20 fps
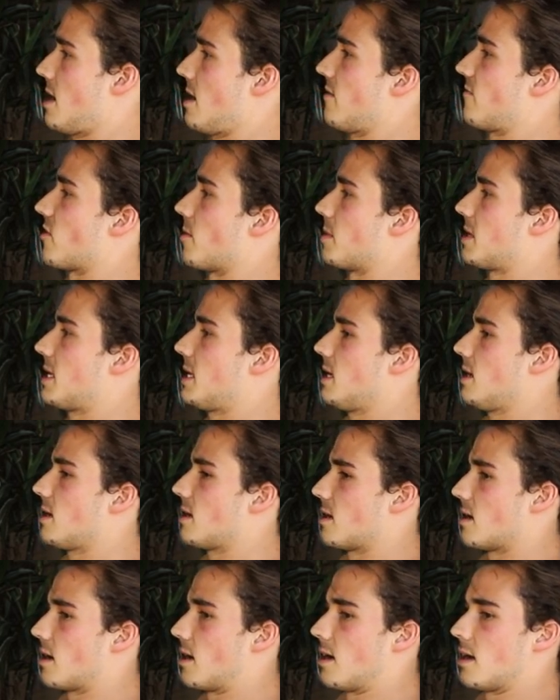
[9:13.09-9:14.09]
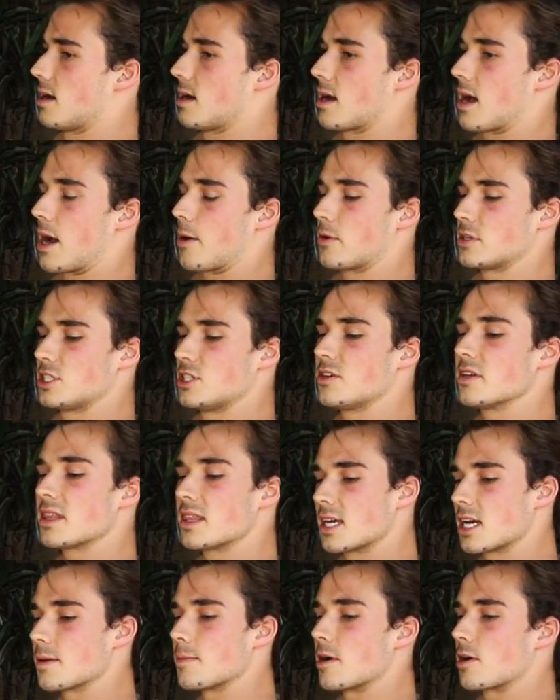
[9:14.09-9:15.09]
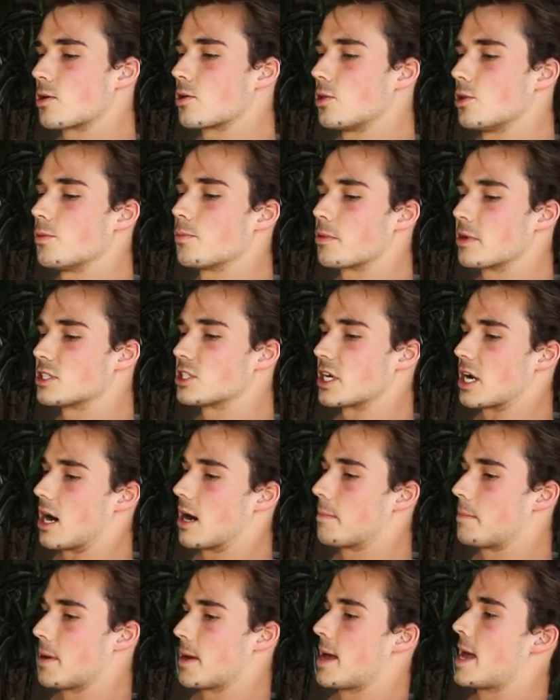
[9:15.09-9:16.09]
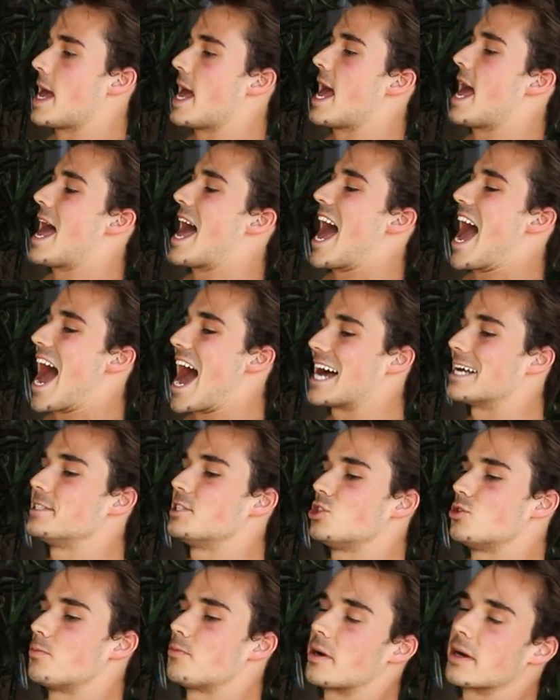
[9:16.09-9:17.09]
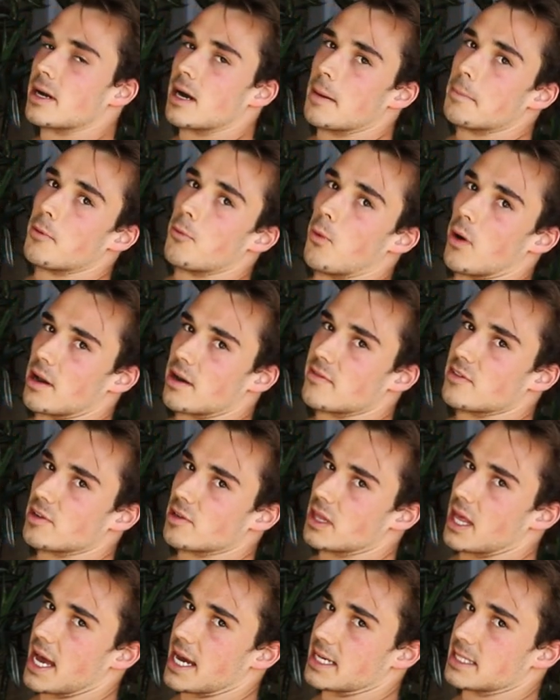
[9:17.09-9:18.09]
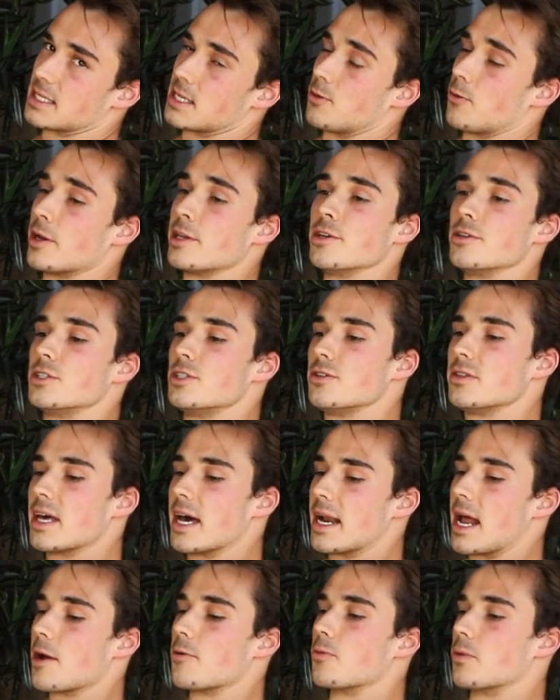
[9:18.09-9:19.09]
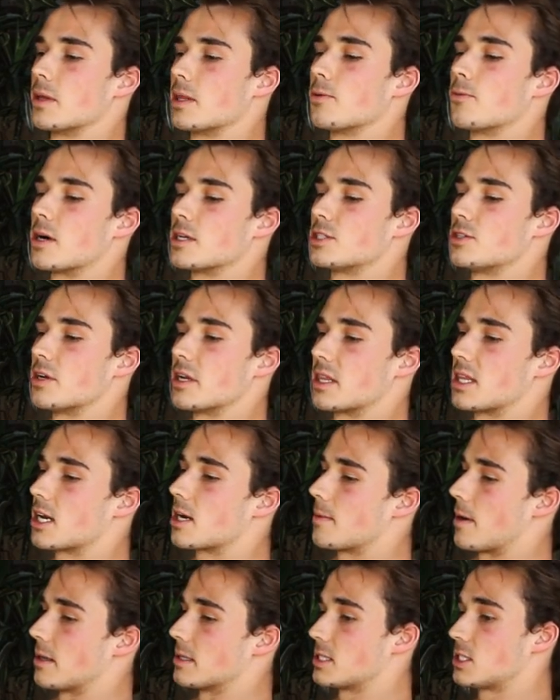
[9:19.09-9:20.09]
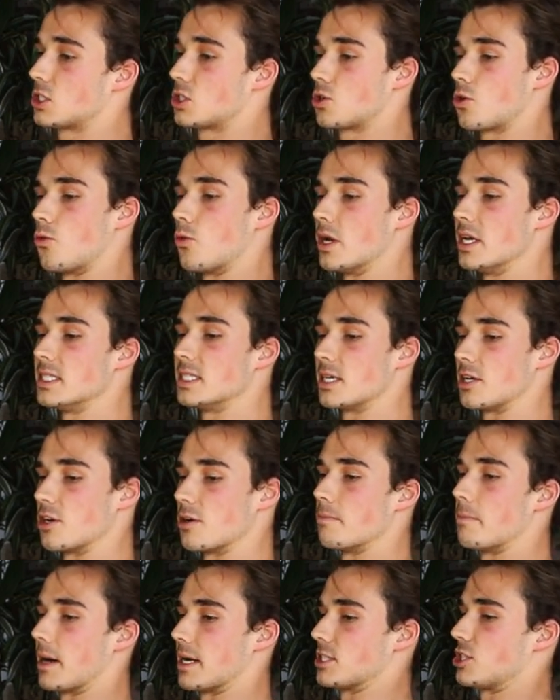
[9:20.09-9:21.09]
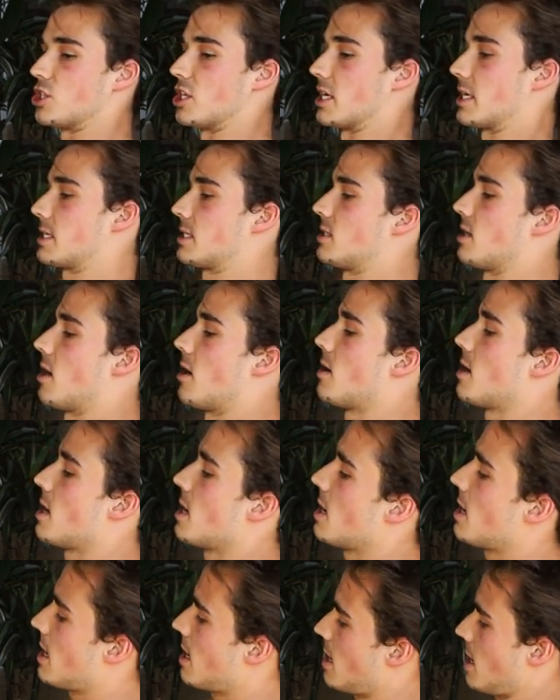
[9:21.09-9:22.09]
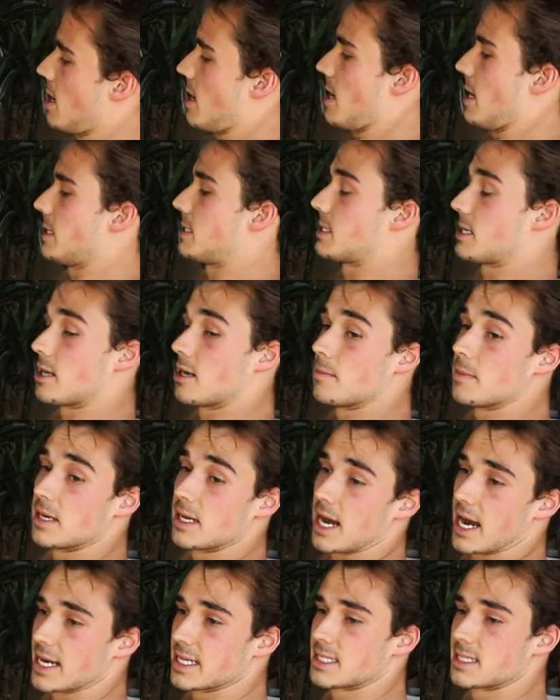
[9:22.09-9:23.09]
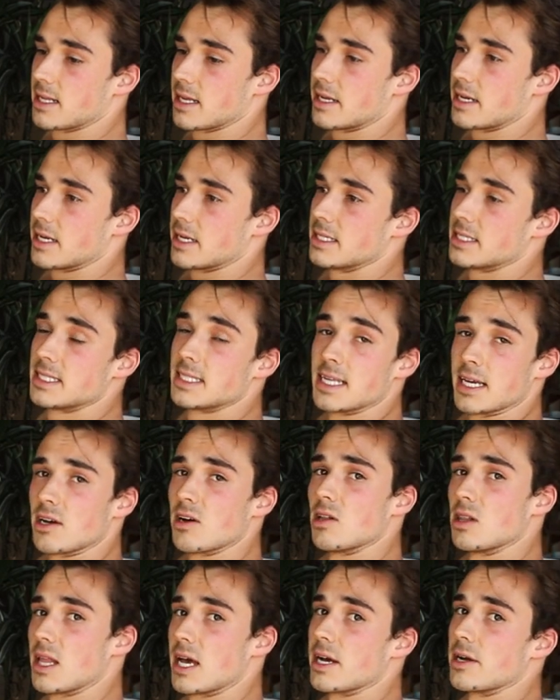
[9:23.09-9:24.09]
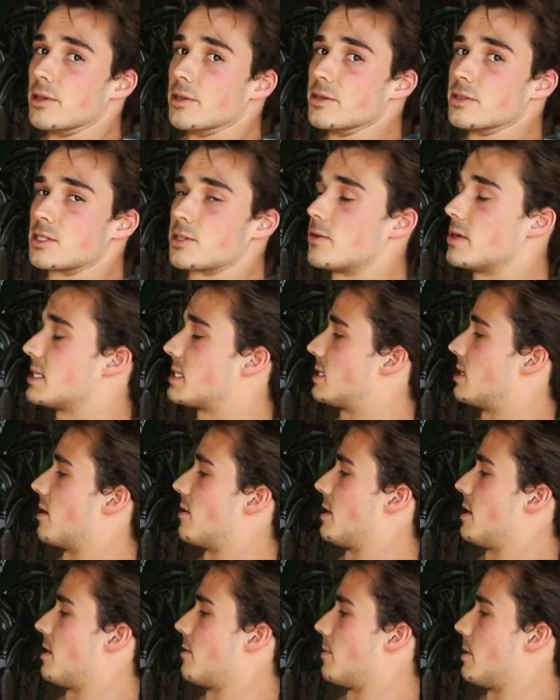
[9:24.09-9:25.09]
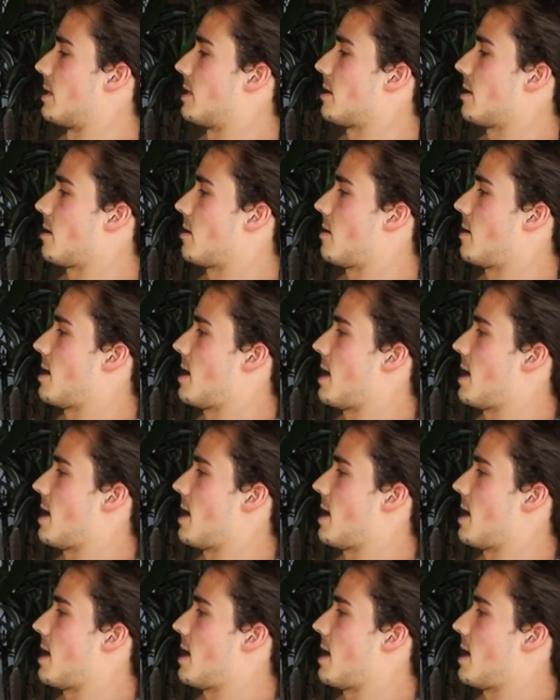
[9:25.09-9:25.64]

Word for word: And from here, I want you to think about glute bridging up as you bring up one of your legs. And when you do that, I really want you to think about squeezing your butt cheek. So it's gonna be an isolated single leg glute squeeze. So here we go,